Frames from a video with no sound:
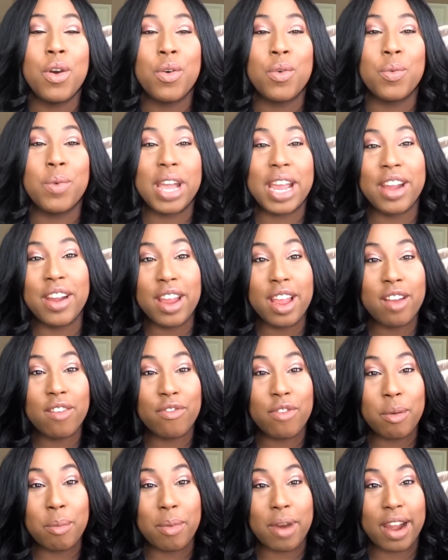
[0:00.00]
wearing
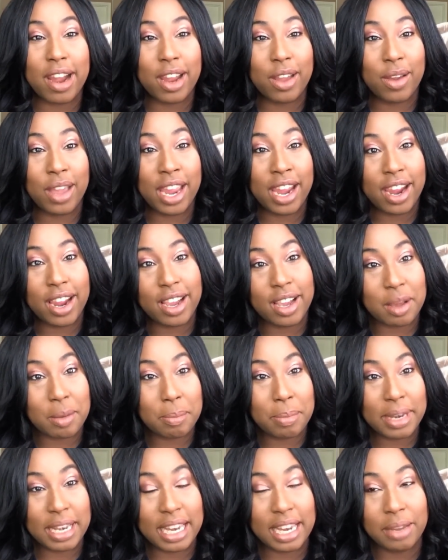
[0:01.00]
from Mario Hair
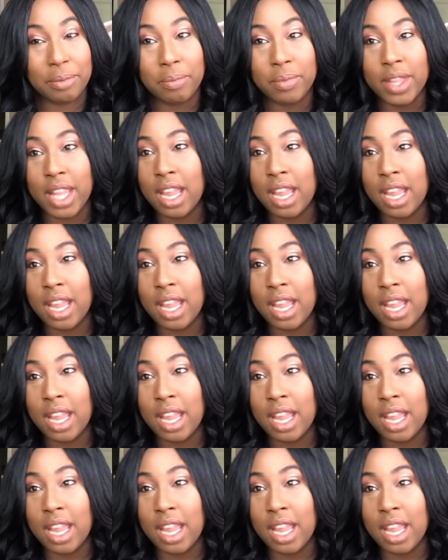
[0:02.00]
Company.